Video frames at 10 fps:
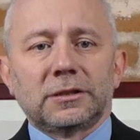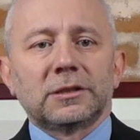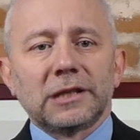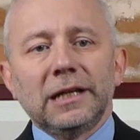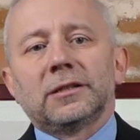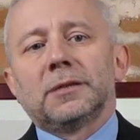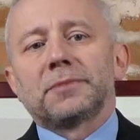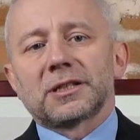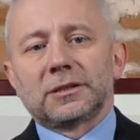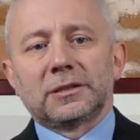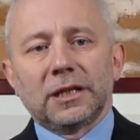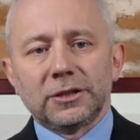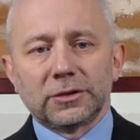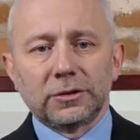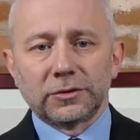a detailed
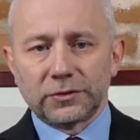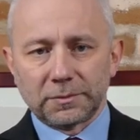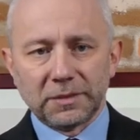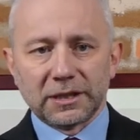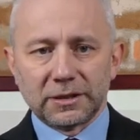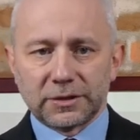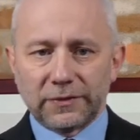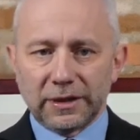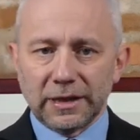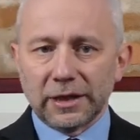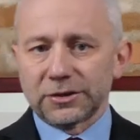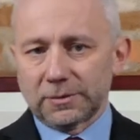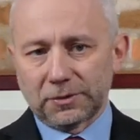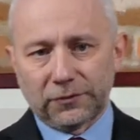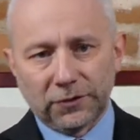representation of your business
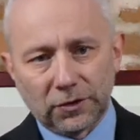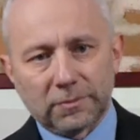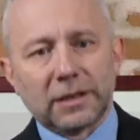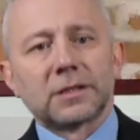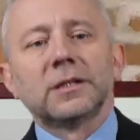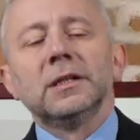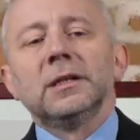financial performance.